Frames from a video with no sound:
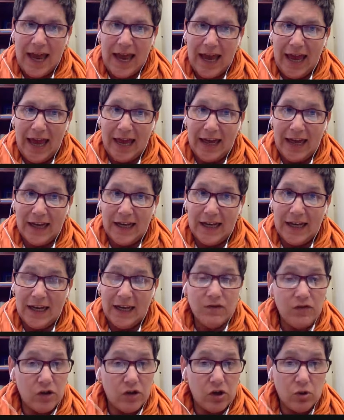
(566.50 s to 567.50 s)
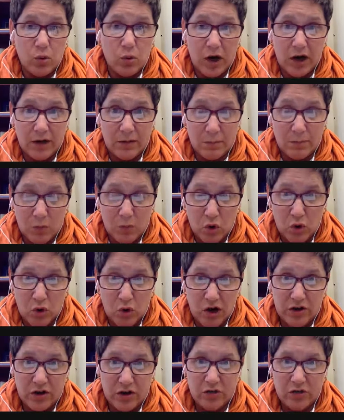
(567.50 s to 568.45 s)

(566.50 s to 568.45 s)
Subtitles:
And if you want more,